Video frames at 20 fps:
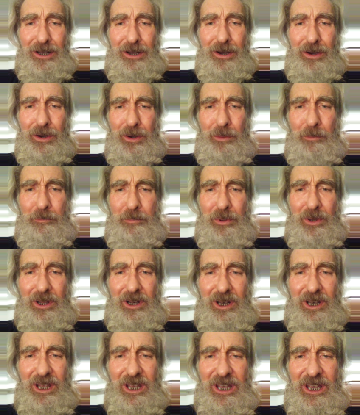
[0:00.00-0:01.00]
don't
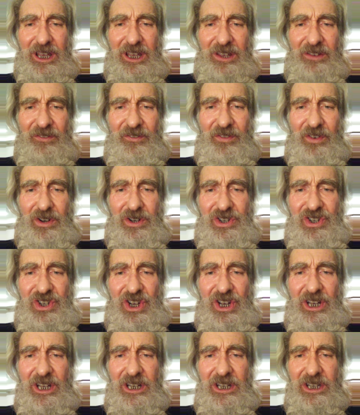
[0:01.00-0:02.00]
believe
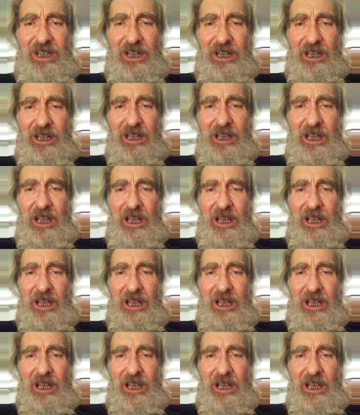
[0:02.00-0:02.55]
virginity